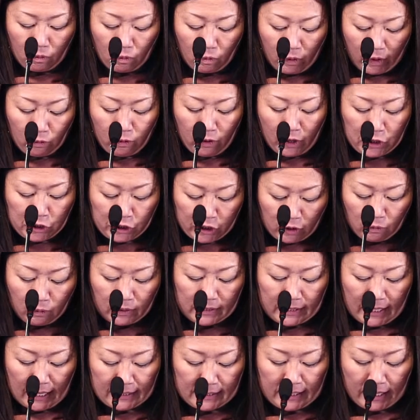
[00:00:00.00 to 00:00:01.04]
question was,
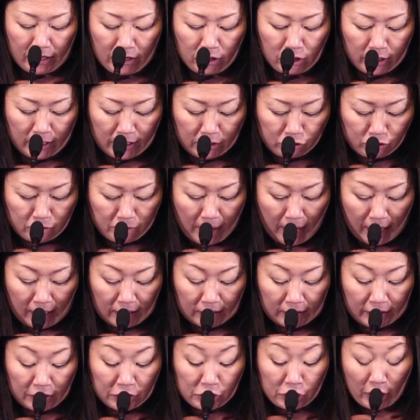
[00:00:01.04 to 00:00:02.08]
has the internet
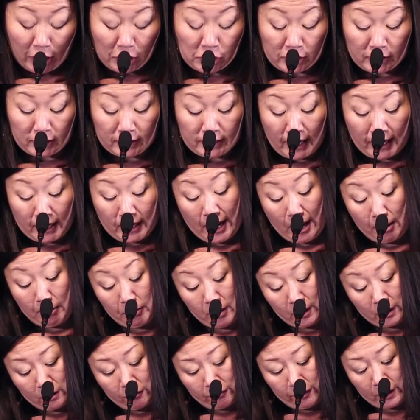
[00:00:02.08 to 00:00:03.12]
dramatically changed the
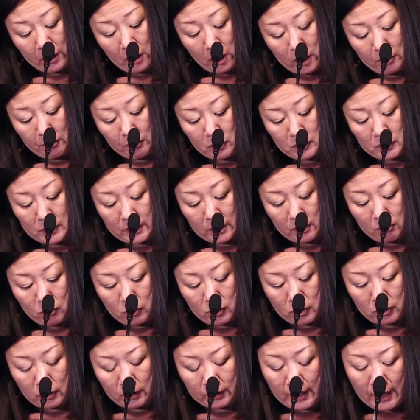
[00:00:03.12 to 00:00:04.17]
dynamic of the art museum
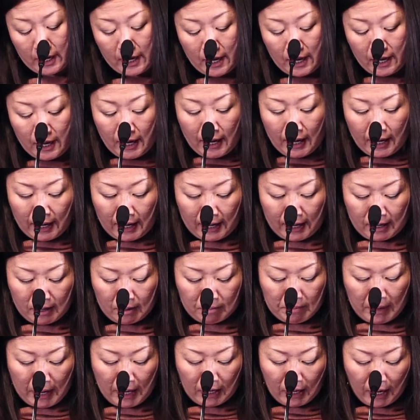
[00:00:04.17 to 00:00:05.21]
world? And
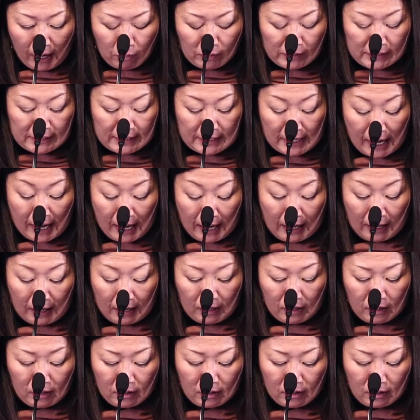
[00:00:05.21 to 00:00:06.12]
I would say